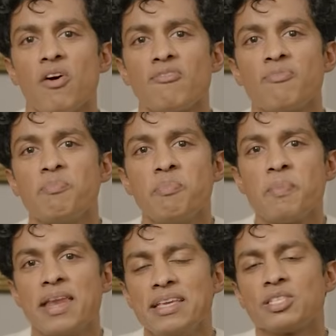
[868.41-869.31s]
of
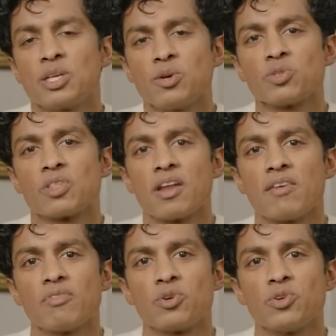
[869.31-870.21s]
many skills that
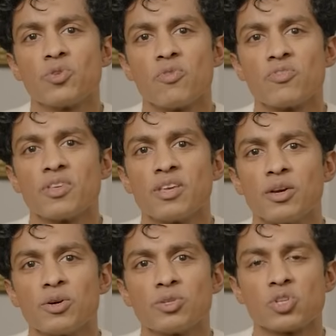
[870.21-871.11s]
I've learned over the
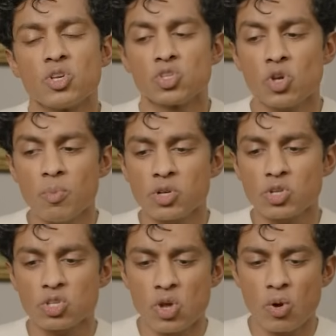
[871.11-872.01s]
years. So much
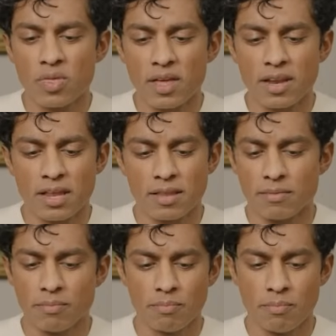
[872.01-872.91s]
so that
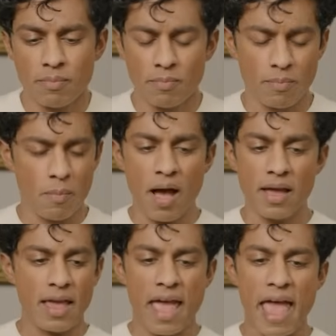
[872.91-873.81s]

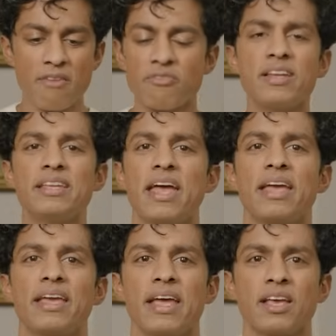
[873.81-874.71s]
my
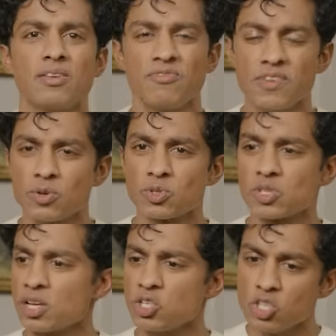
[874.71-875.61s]
everyday feels
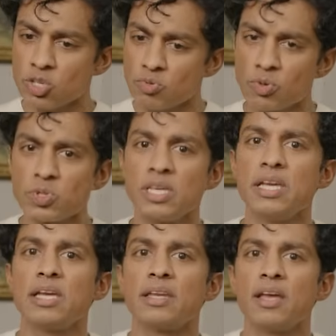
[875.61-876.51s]
like just a
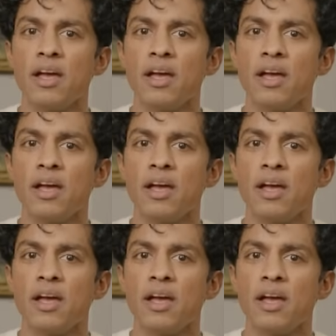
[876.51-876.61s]
routine